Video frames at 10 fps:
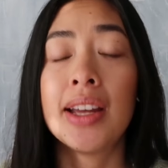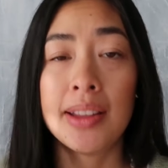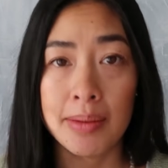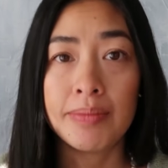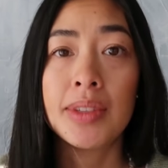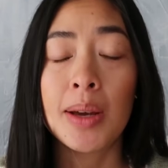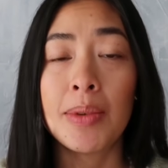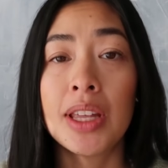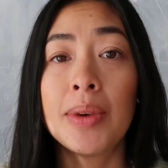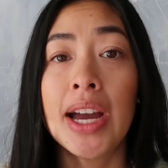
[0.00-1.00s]
then some
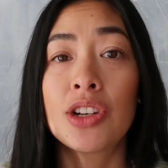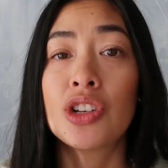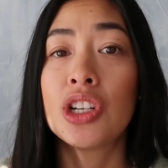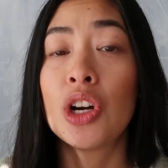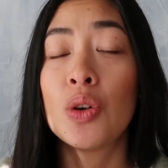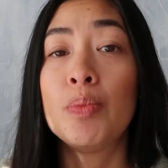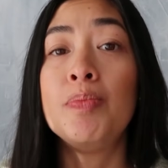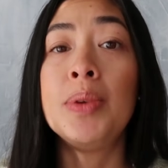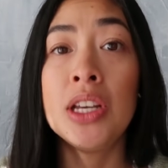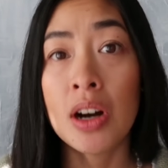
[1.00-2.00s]
of them actually go
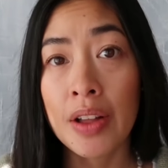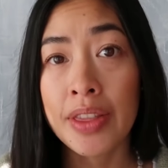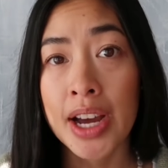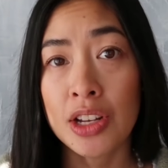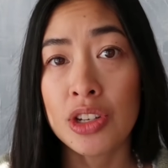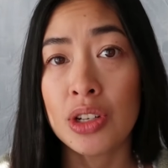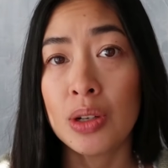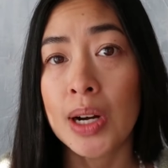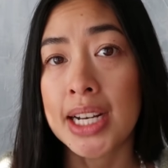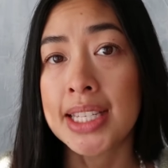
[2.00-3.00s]
beyond that
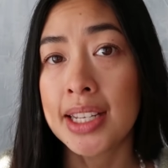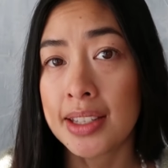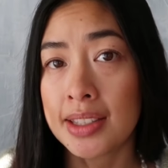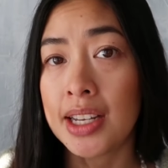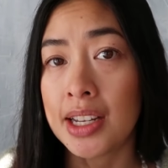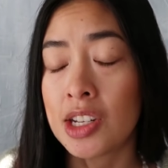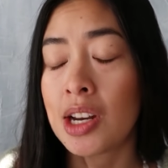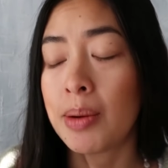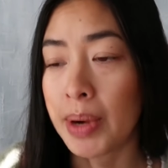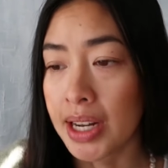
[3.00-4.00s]
to a 60-inch
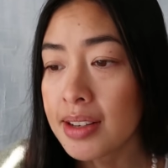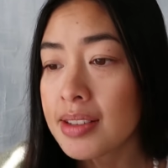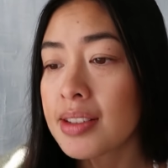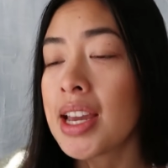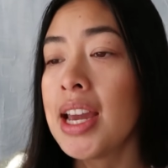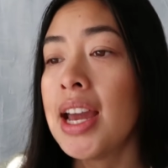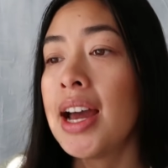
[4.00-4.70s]
bust.